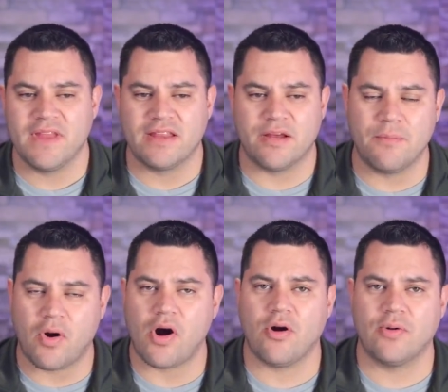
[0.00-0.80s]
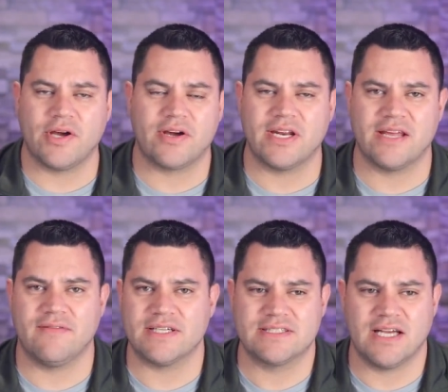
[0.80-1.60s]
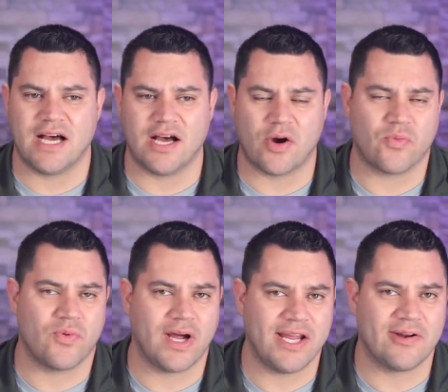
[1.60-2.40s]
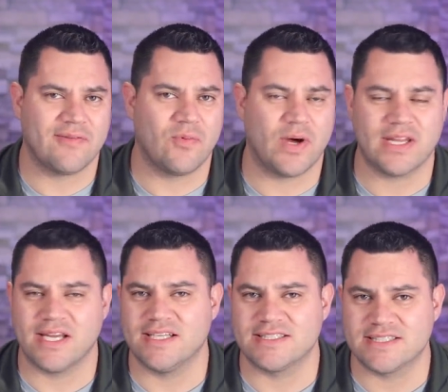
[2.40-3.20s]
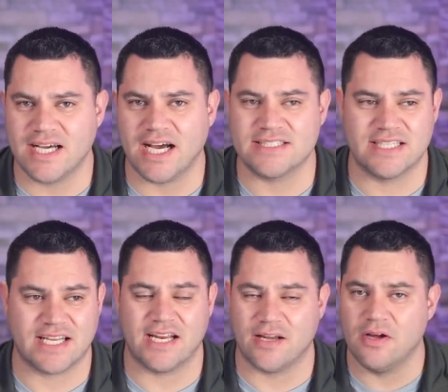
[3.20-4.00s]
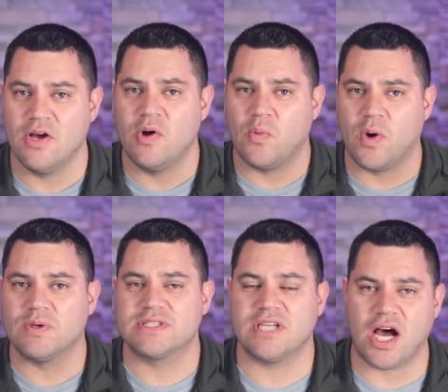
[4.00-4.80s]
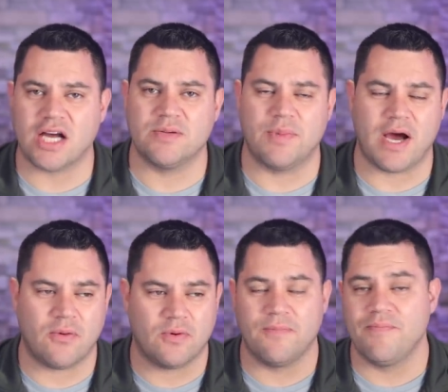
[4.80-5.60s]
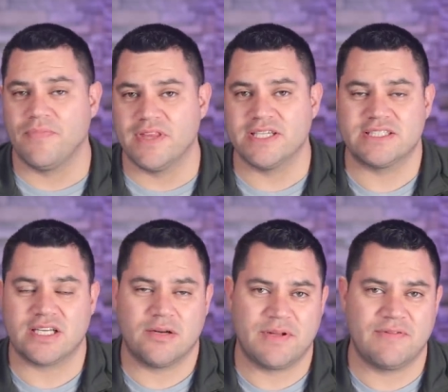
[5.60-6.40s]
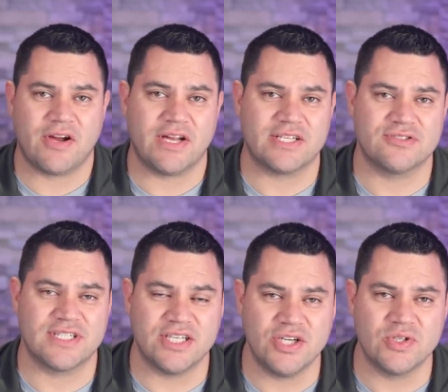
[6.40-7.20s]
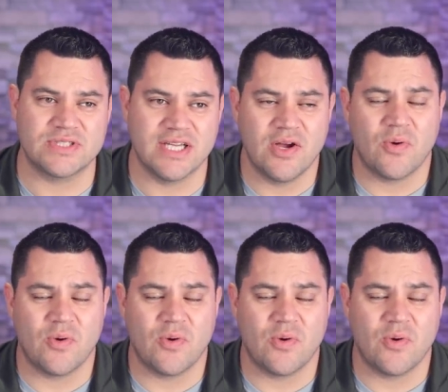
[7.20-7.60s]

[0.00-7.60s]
tomorrow they're going to give us a, uh, a rundown of what they discussed and kind of what was talked about. Well, this is going to be very interesting news.